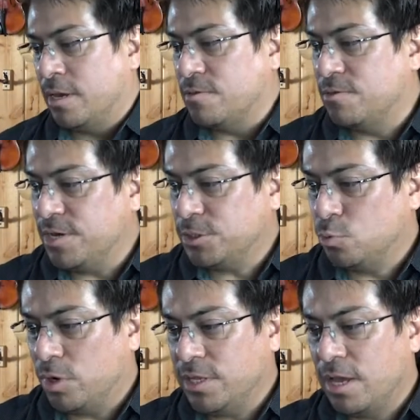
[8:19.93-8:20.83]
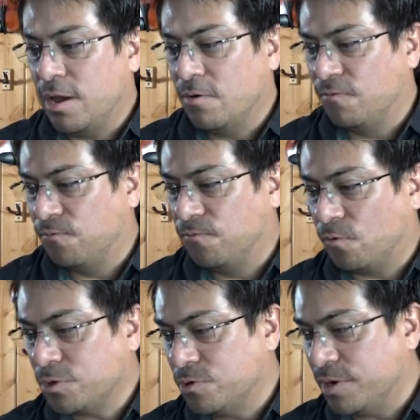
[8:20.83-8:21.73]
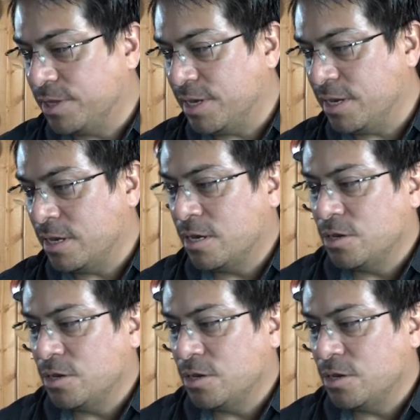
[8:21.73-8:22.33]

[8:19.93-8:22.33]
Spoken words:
This one, fortunately,